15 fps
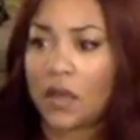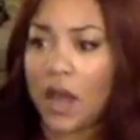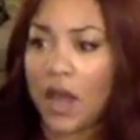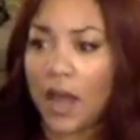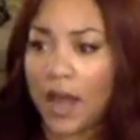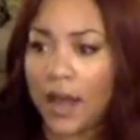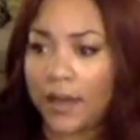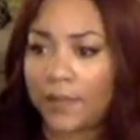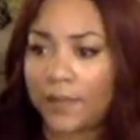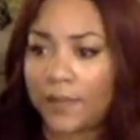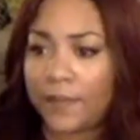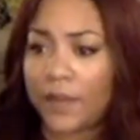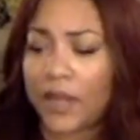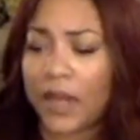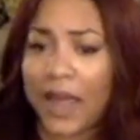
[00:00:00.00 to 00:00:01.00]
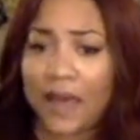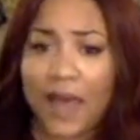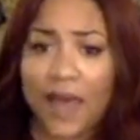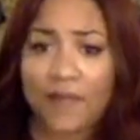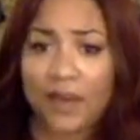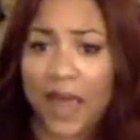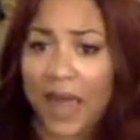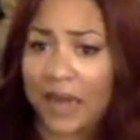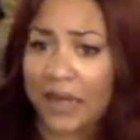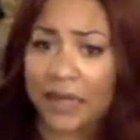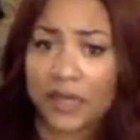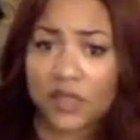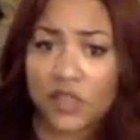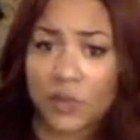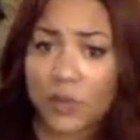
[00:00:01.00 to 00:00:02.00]
But I haven't had any
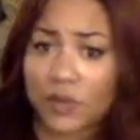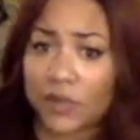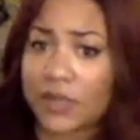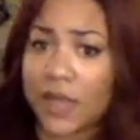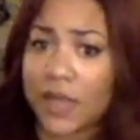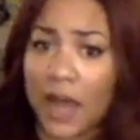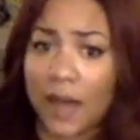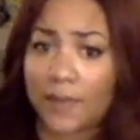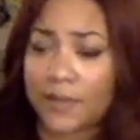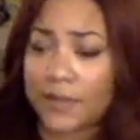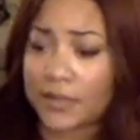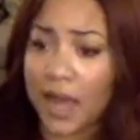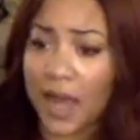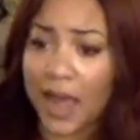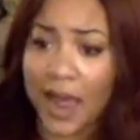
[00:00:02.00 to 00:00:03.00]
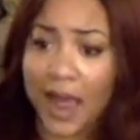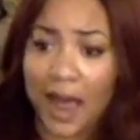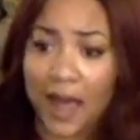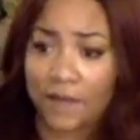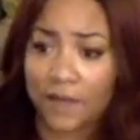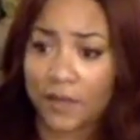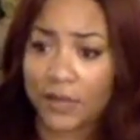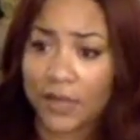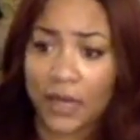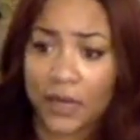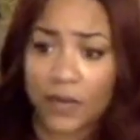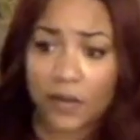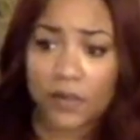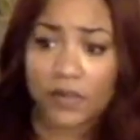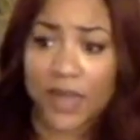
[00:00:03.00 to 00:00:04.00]
issue with their tops. I have a ton of
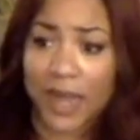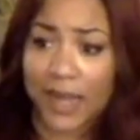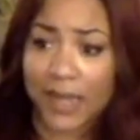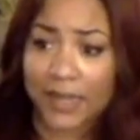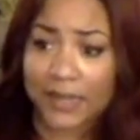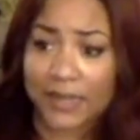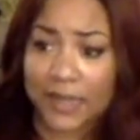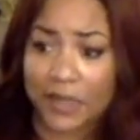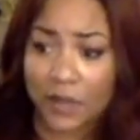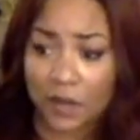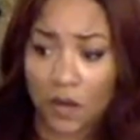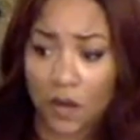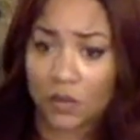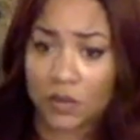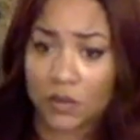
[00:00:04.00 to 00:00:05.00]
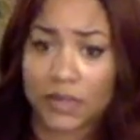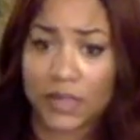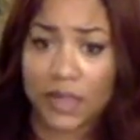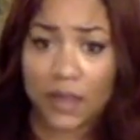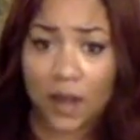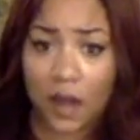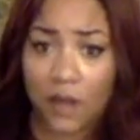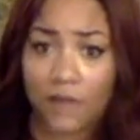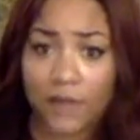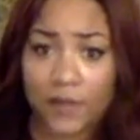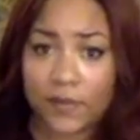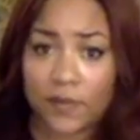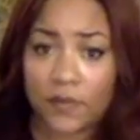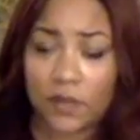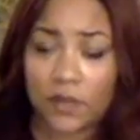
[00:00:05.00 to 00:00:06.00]
their jackets and their coats. They all fit me
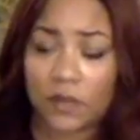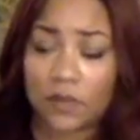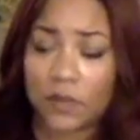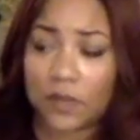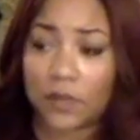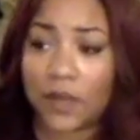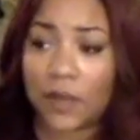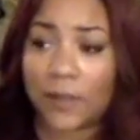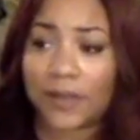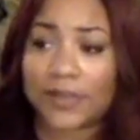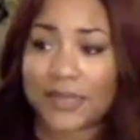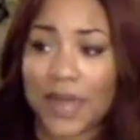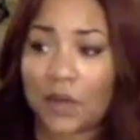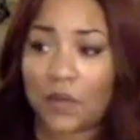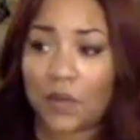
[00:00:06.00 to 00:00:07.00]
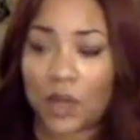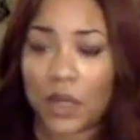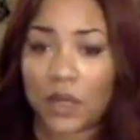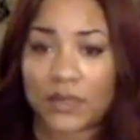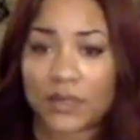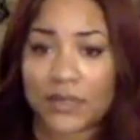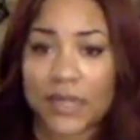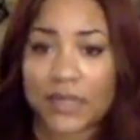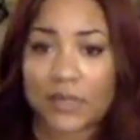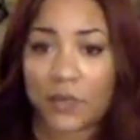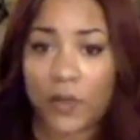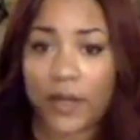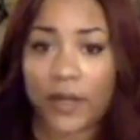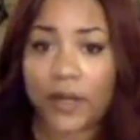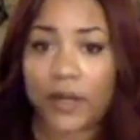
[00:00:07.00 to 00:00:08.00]
really, really well, but it's kind of one of those things
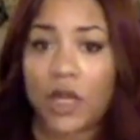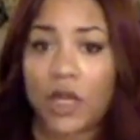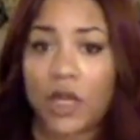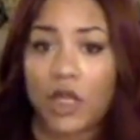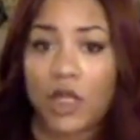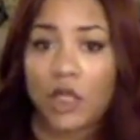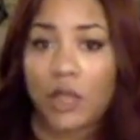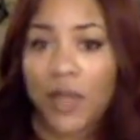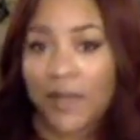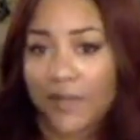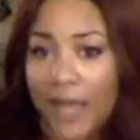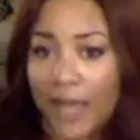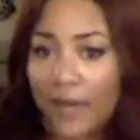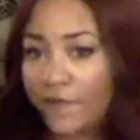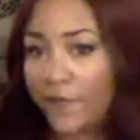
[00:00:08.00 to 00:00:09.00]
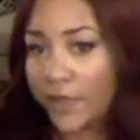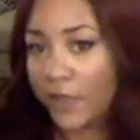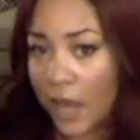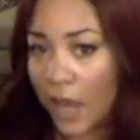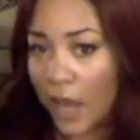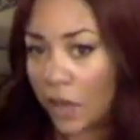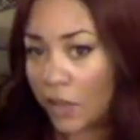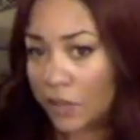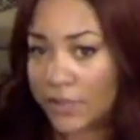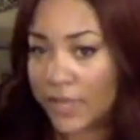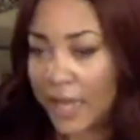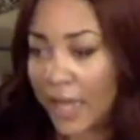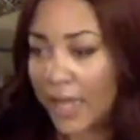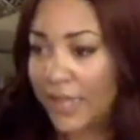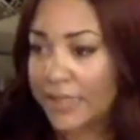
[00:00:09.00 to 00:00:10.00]
where you have to kind of figure out your
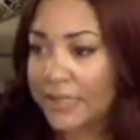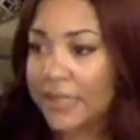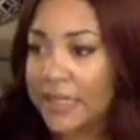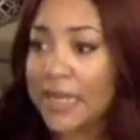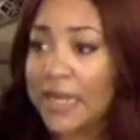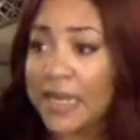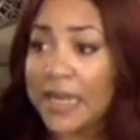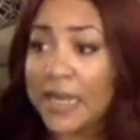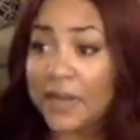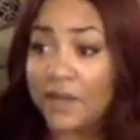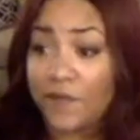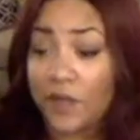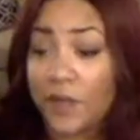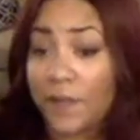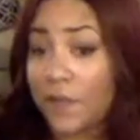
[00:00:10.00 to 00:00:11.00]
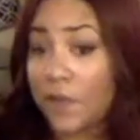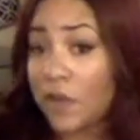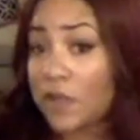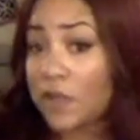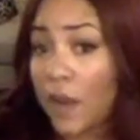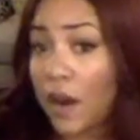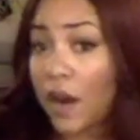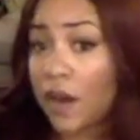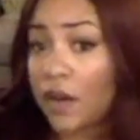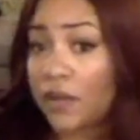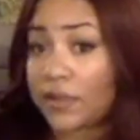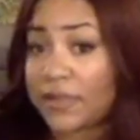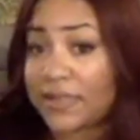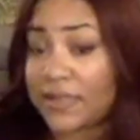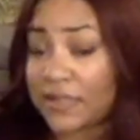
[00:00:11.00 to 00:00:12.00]
size. For the most part,
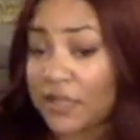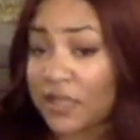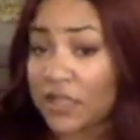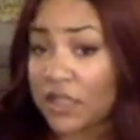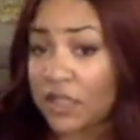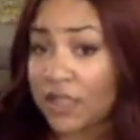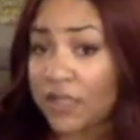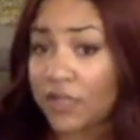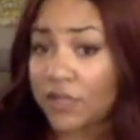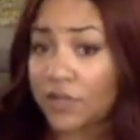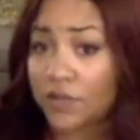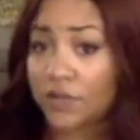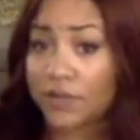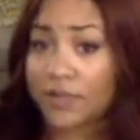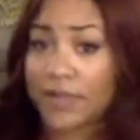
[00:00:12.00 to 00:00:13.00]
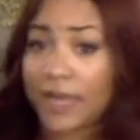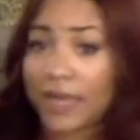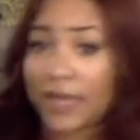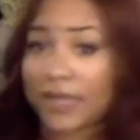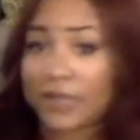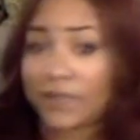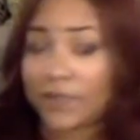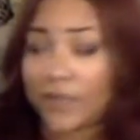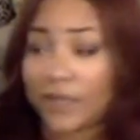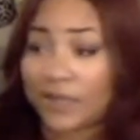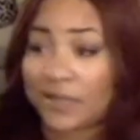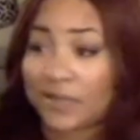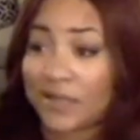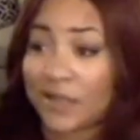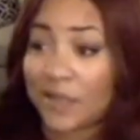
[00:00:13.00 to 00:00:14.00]
City Chic is true to size, but
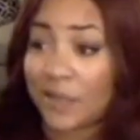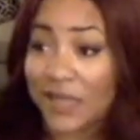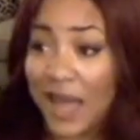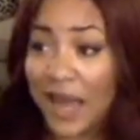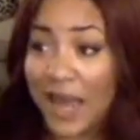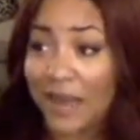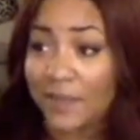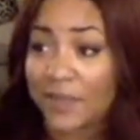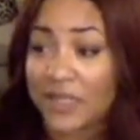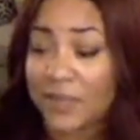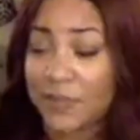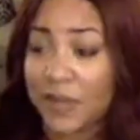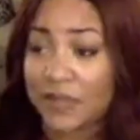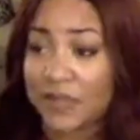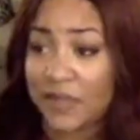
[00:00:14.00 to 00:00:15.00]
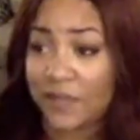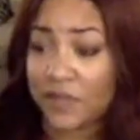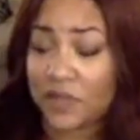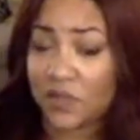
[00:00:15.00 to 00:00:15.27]
sometimes, especially if it's a